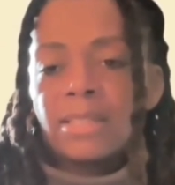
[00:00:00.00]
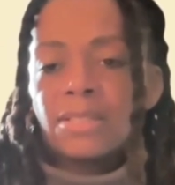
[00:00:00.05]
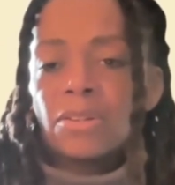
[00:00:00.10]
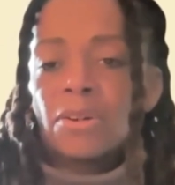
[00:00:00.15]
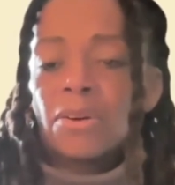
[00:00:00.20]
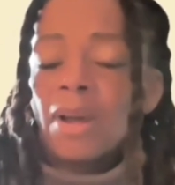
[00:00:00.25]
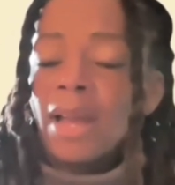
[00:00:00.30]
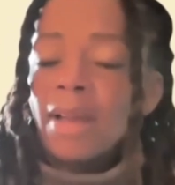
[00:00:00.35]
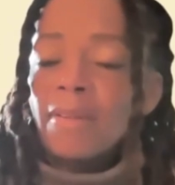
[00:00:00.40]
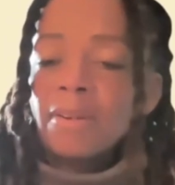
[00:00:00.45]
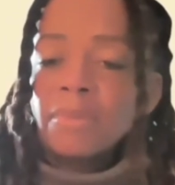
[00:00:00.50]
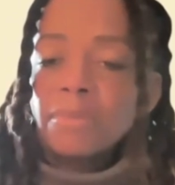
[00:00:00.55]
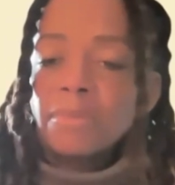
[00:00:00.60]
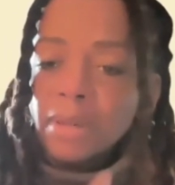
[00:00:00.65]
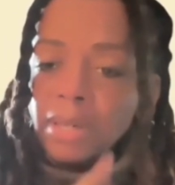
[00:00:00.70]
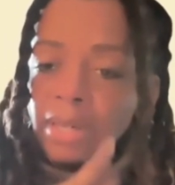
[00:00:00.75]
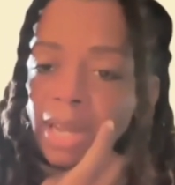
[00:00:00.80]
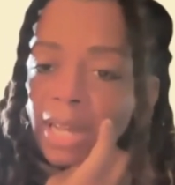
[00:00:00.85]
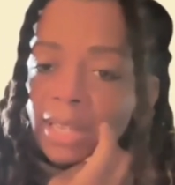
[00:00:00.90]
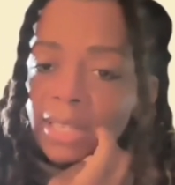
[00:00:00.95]
And so I have
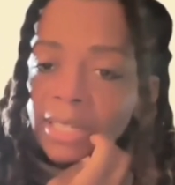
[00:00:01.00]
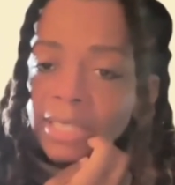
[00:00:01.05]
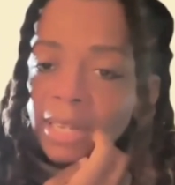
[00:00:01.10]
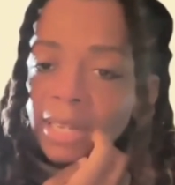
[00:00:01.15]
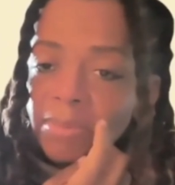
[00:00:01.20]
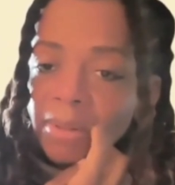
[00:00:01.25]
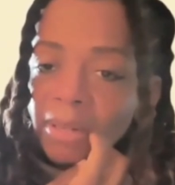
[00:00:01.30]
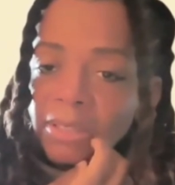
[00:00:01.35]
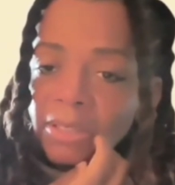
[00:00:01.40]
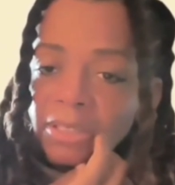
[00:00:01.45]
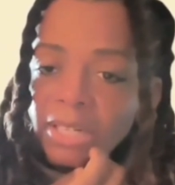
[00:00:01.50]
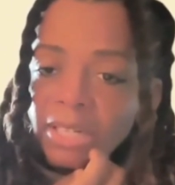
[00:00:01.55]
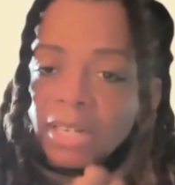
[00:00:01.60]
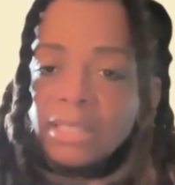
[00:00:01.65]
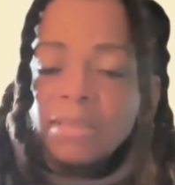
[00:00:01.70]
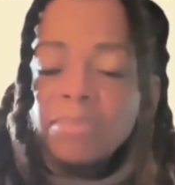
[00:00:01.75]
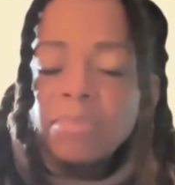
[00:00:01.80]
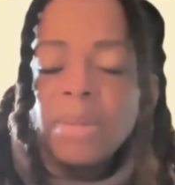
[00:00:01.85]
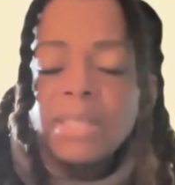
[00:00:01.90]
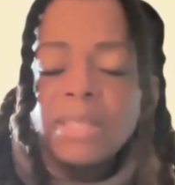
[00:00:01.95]
a colleague named Dr.
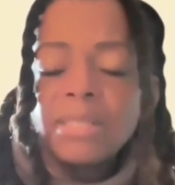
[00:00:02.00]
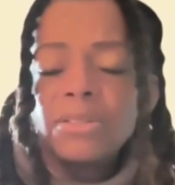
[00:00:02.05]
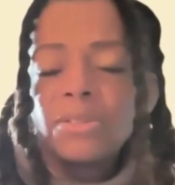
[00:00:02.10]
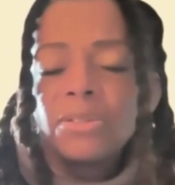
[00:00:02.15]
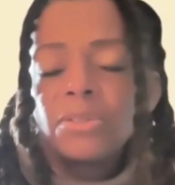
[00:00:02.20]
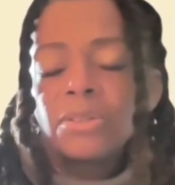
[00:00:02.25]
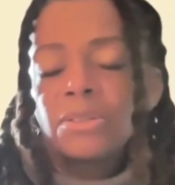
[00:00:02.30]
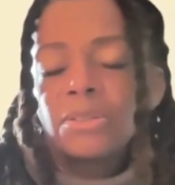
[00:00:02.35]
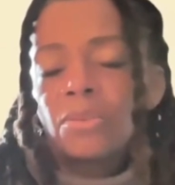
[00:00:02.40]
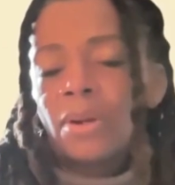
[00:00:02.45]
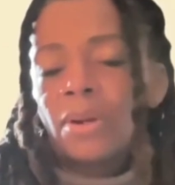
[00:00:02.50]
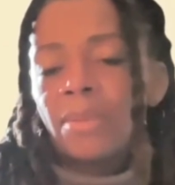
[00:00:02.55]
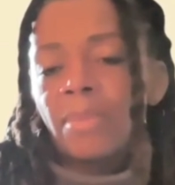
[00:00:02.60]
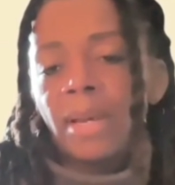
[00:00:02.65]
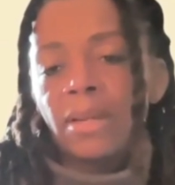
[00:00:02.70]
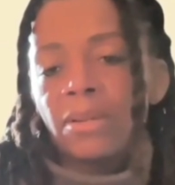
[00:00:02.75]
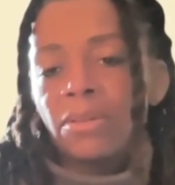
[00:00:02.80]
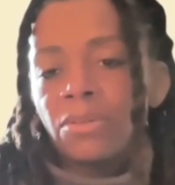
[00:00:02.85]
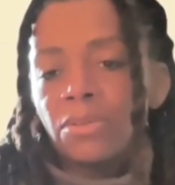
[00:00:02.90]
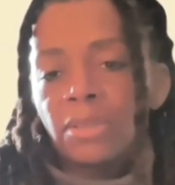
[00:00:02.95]
Jonathan Metzl, who's a white
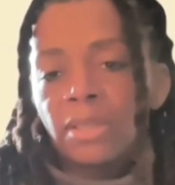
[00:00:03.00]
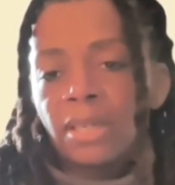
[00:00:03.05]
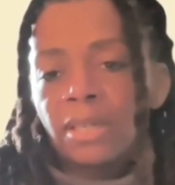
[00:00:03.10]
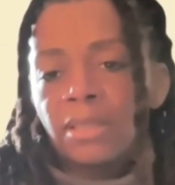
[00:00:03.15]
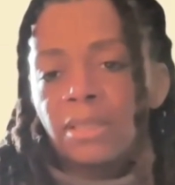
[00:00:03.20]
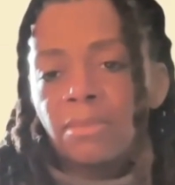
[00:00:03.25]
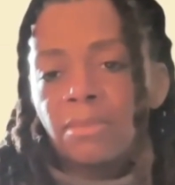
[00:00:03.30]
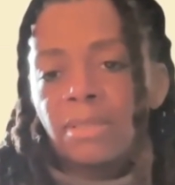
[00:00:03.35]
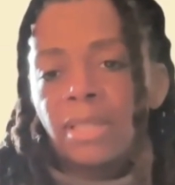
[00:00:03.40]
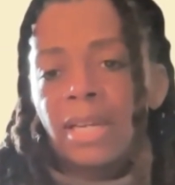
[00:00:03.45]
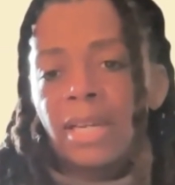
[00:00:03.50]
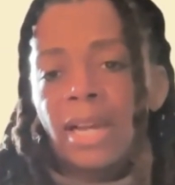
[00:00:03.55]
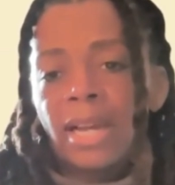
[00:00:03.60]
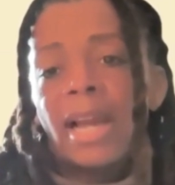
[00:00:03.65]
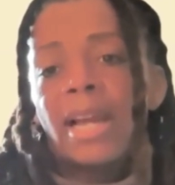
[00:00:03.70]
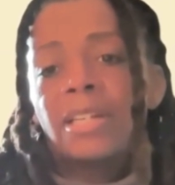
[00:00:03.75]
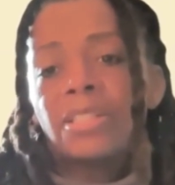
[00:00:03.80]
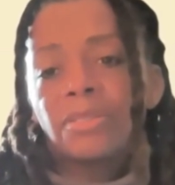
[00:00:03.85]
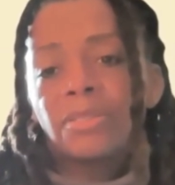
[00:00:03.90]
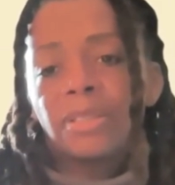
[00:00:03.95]
man who's a
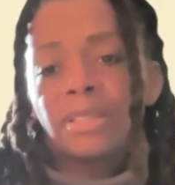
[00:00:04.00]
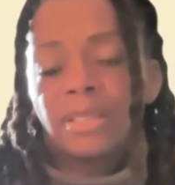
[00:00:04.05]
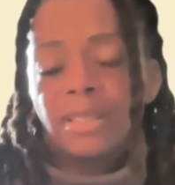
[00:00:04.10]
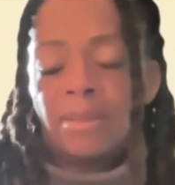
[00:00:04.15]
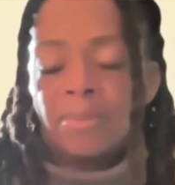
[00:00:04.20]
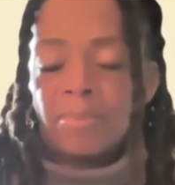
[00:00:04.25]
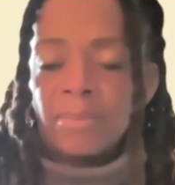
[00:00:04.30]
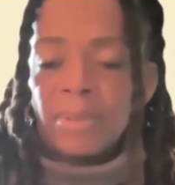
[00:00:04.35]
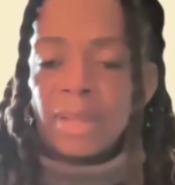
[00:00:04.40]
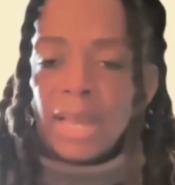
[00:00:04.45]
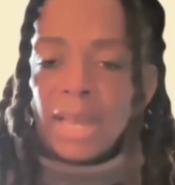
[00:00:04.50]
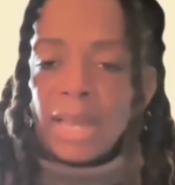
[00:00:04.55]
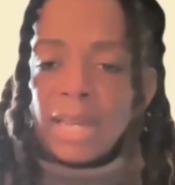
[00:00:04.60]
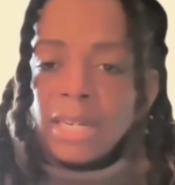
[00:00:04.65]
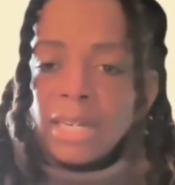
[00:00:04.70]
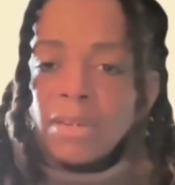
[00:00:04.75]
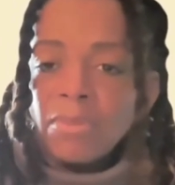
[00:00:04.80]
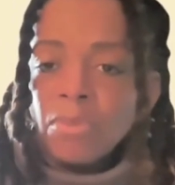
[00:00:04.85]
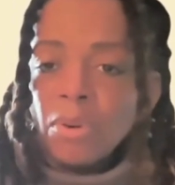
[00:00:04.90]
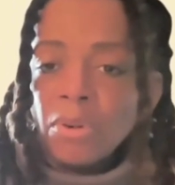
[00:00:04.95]
psychiatrist,
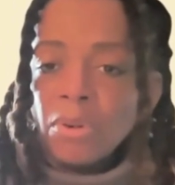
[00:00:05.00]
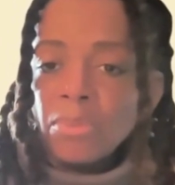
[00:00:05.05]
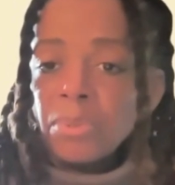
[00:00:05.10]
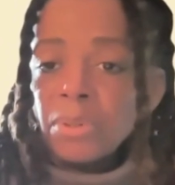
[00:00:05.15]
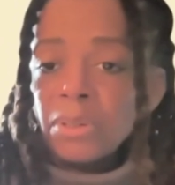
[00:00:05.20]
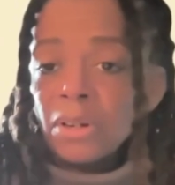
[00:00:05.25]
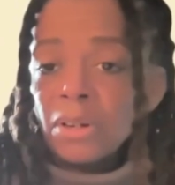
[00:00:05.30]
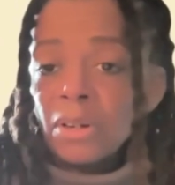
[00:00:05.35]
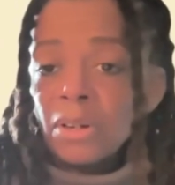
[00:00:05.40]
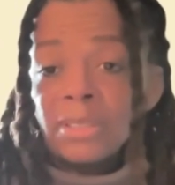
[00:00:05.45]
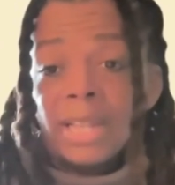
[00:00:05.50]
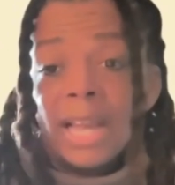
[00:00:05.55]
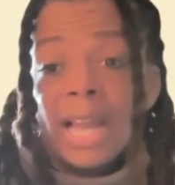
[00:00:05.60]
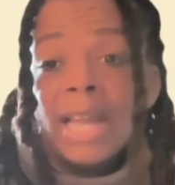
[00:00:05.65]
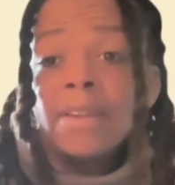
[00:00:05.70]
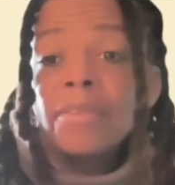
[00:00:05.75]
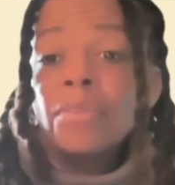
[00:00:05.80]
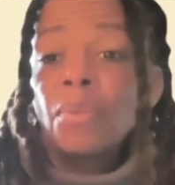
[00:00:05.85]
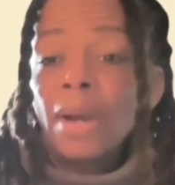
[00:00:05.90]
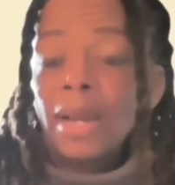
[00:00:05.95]
and he wrote a book called
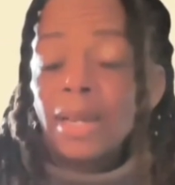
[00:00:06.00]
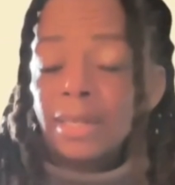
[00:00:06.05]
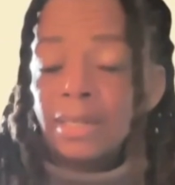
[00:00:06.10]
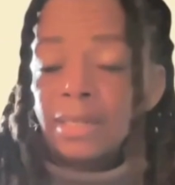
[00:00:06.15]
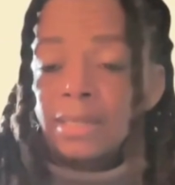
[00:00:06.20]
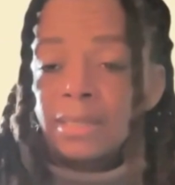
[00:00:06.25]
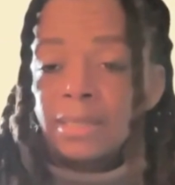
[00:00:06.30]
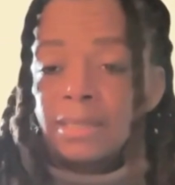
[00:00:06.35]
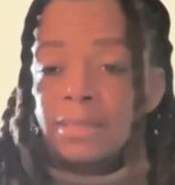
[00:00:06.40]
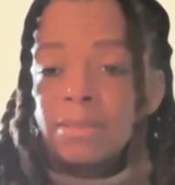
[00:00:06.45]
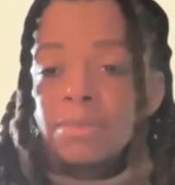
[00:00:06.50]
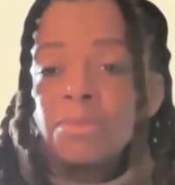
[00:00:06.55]
Dying of Whiteness.